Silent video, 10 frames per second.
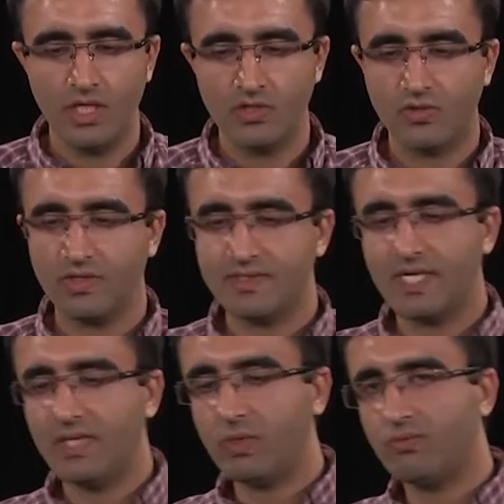So
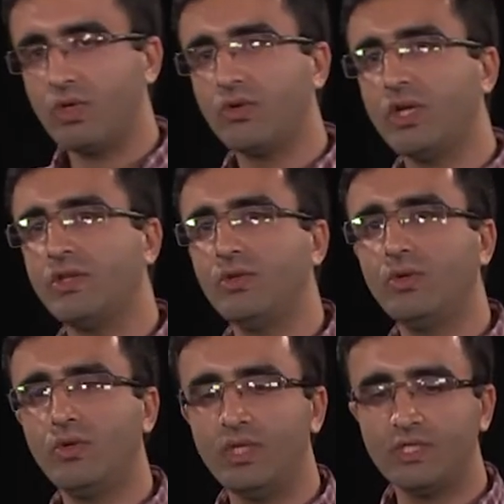instead, what we're going to
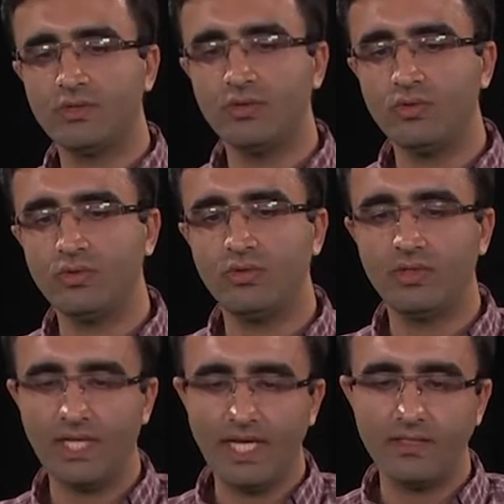do is to, to
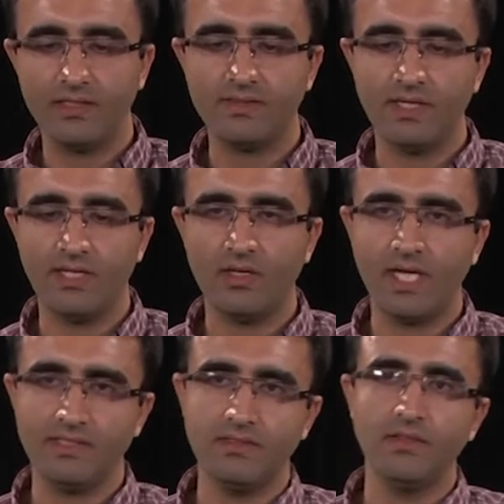take this data
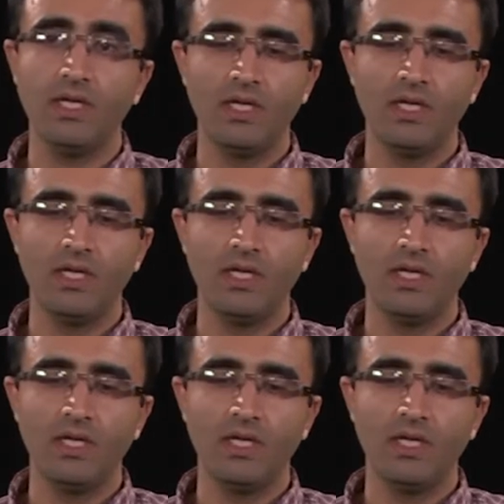as a,